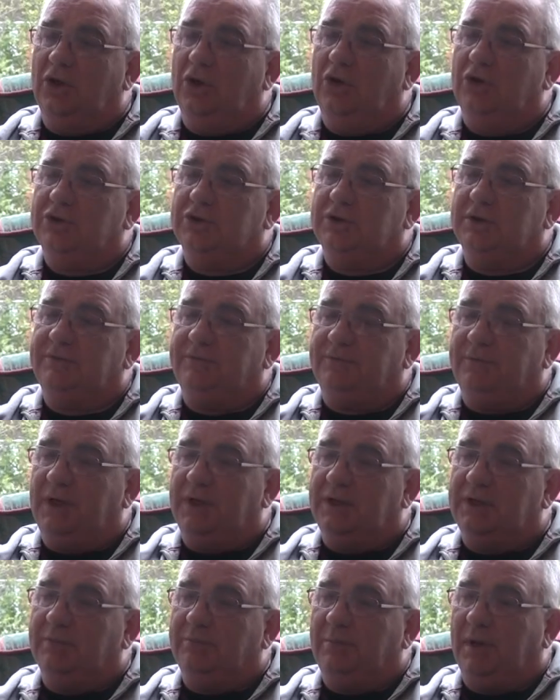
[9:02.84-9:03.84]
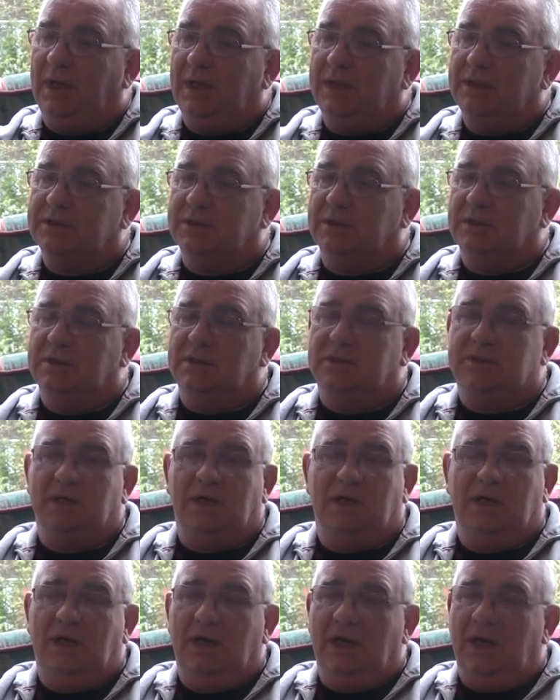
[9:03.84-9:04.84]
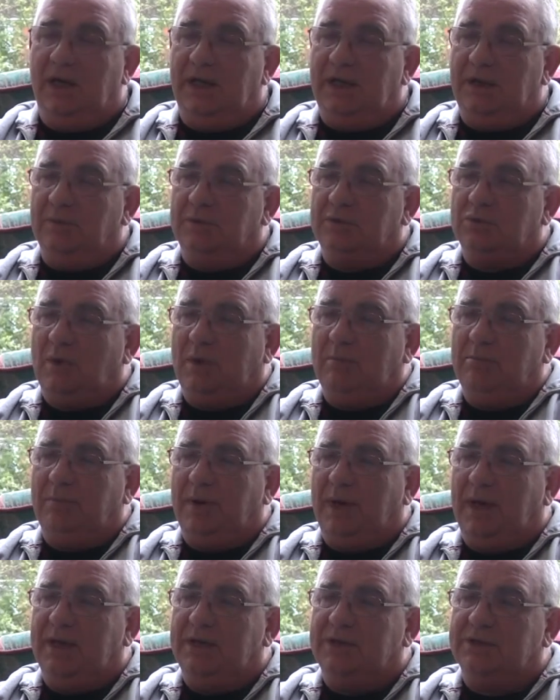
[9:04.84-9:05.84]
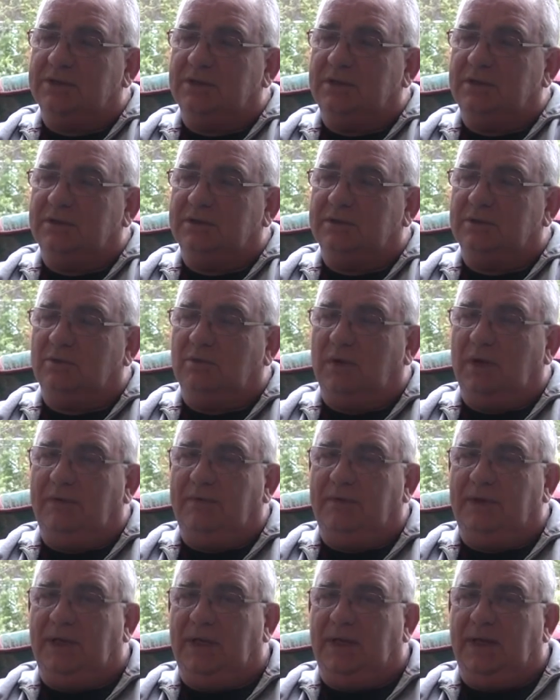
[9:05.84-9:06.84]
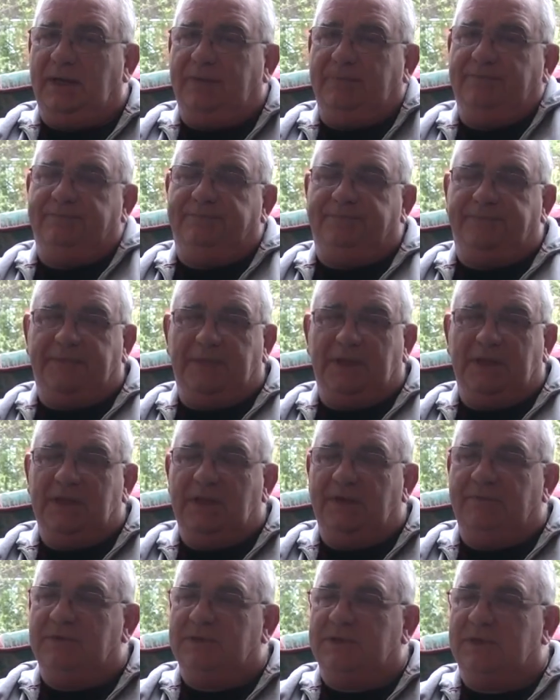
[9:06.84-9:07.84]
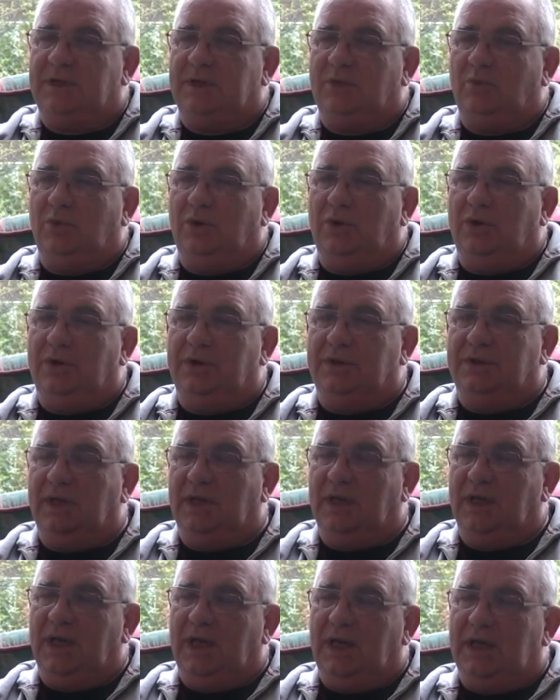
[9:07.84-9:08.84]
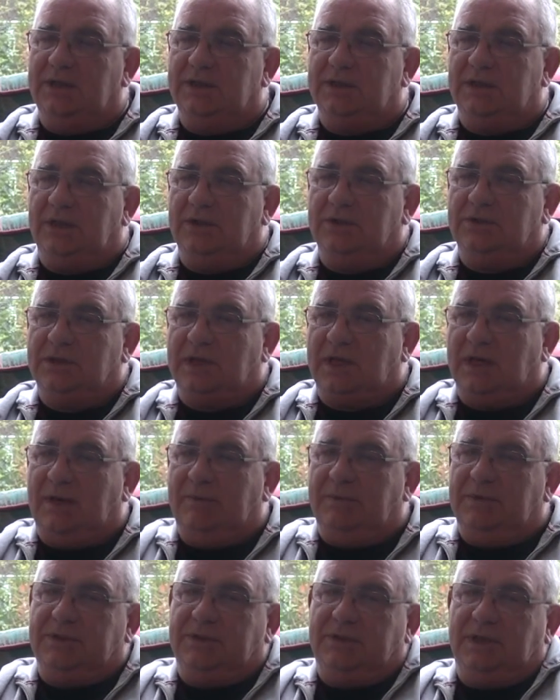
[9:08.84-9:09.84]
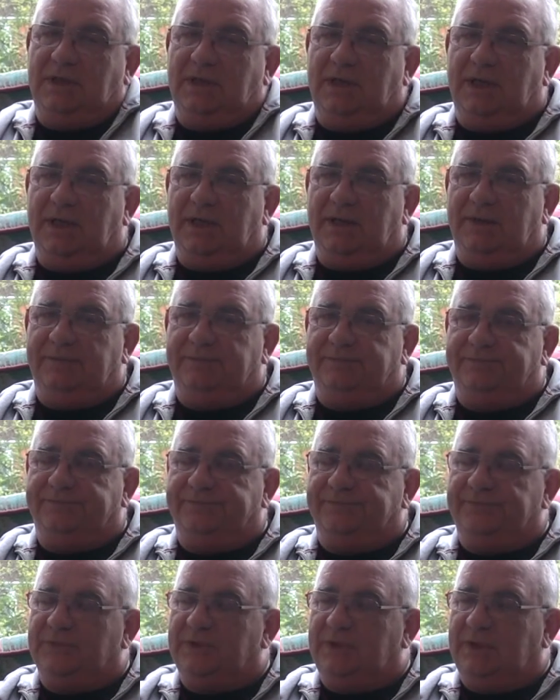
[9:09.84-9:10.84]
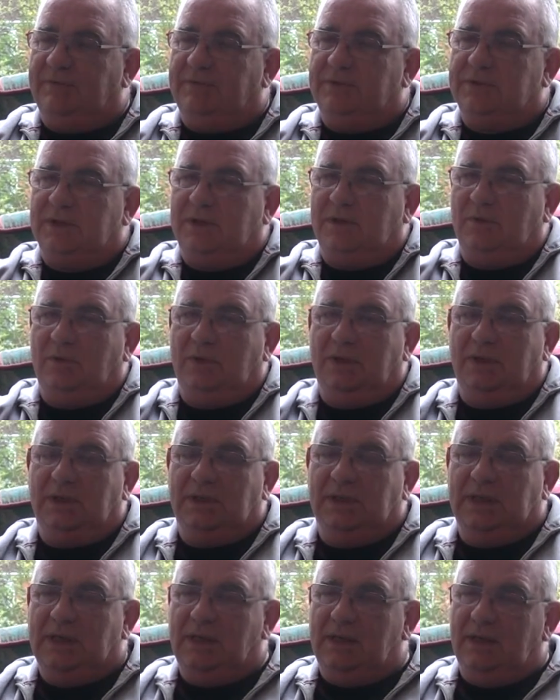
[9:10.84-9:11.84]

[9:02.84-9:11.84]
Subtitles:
nurses feed the patients, and there was one patient sort of over there, never said a word. His son used to come and sit there, never said a word.